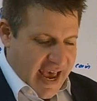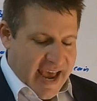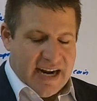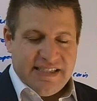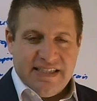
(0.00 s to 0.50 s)

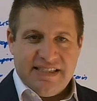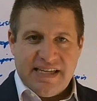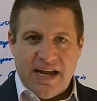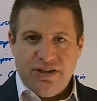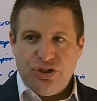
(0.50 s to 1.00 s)
and I
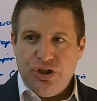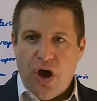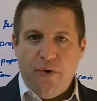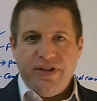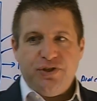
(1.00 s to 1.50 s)
decided to
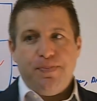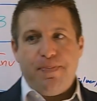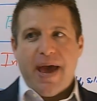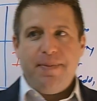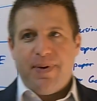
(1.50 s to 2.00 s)
go into
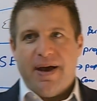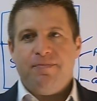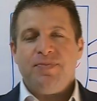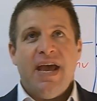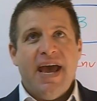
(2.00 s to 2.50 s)

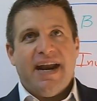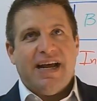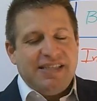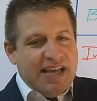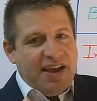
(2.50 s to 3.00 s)
paper, and
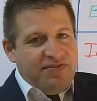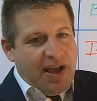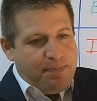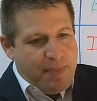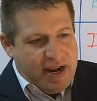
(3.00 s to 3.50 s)
I saved
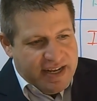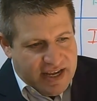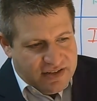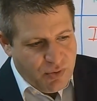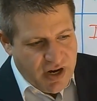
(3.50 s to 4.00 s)
up
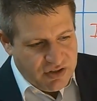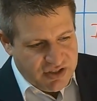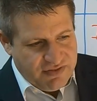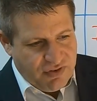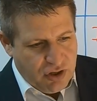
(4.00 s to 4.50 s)
money when I
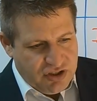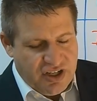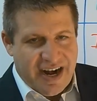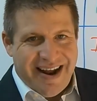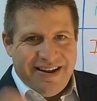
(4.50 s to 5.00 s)
was at
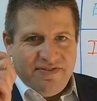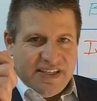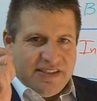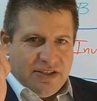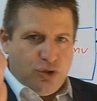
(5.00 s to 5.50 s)
varsity, and I
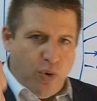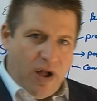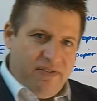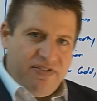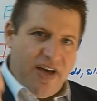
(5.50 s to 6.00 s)
invested
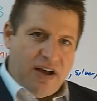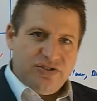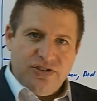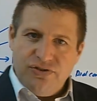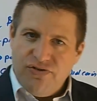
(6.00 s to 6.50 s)

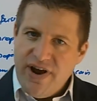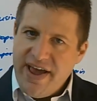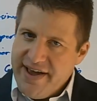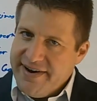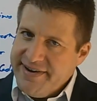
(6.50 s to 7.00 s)
12,000
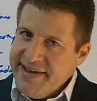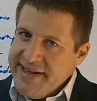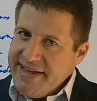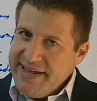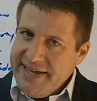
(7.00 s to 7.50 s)
Rand
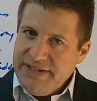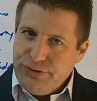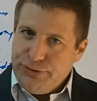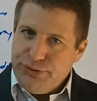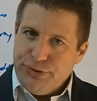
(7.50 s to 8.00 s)

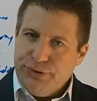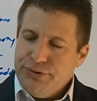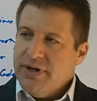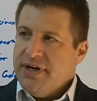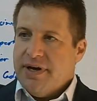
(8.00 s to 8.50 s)

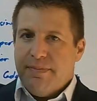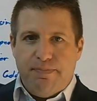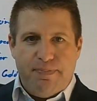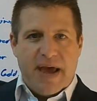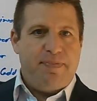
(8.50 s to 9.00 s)
into
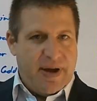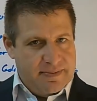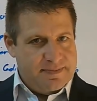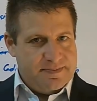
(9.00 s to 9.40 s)
paper.